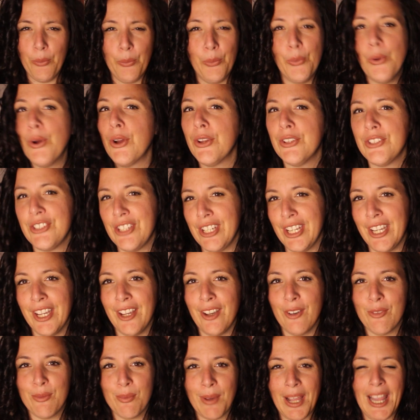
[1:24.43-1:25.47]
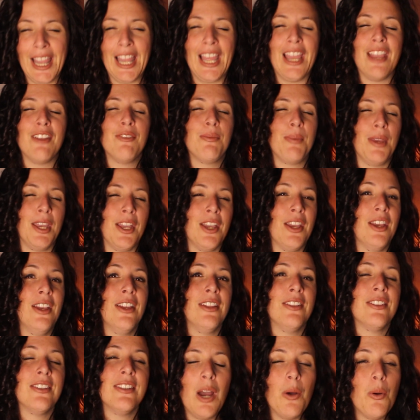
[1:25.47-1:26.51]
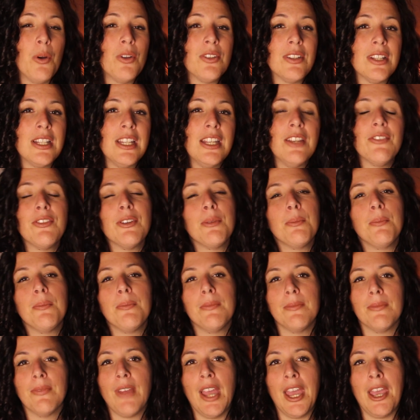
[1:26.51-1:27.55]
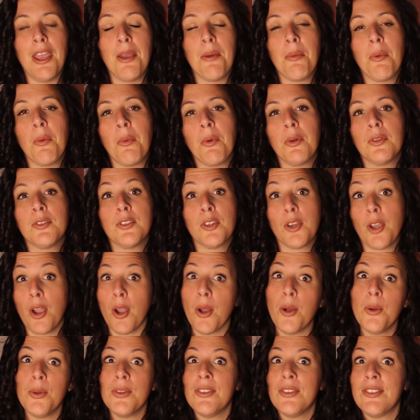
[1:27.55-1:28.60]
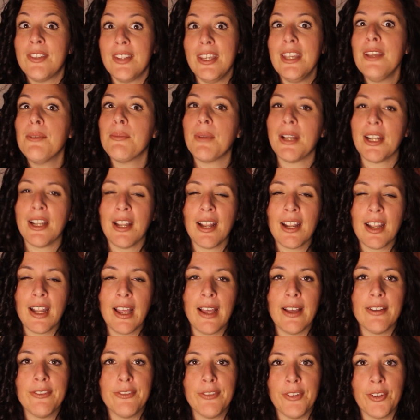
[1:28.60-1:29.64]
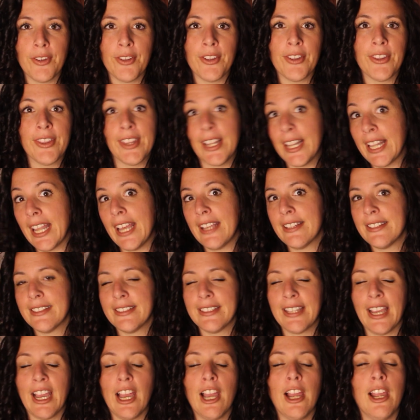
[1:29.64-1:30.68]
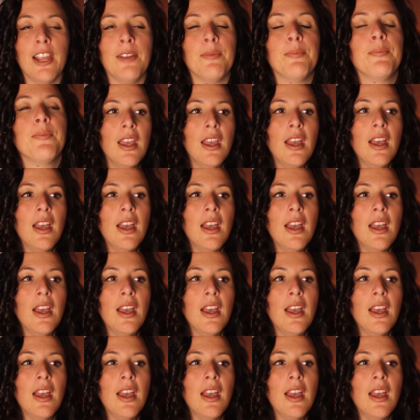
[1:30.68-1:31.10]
worst year of my life, because I wasn't even able to go and see my nana for the last time.